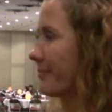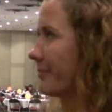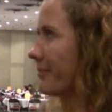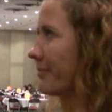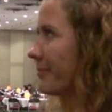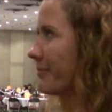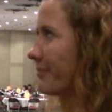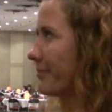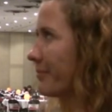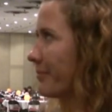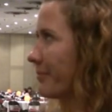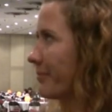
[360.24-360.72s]

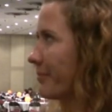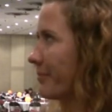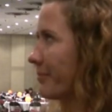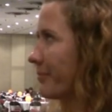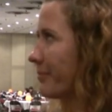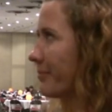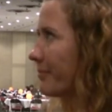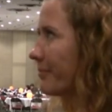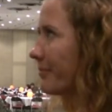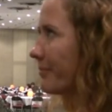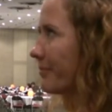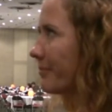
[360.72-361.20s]

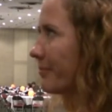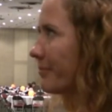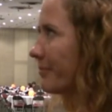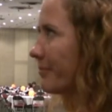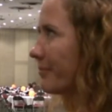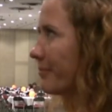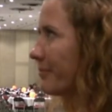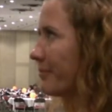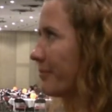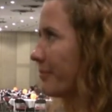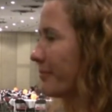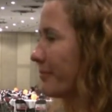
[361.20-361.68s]

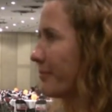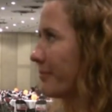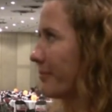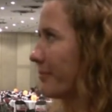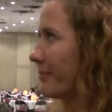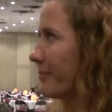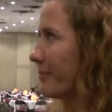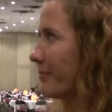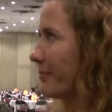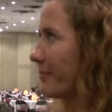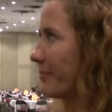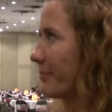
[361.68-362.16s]

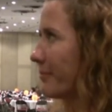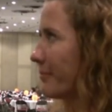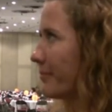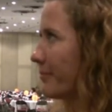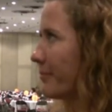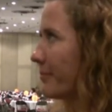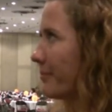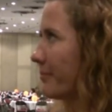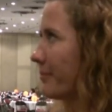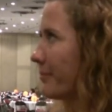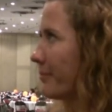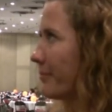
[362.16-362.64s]

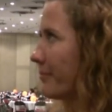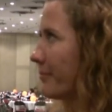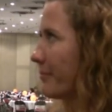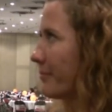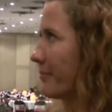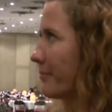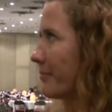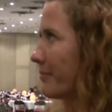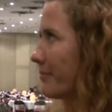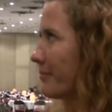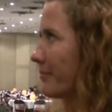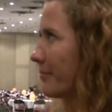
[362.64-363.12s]

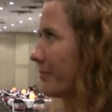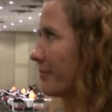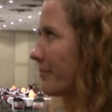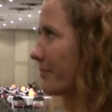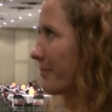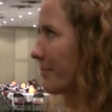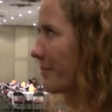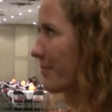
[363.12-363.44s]
No words are spoken by the person on screen.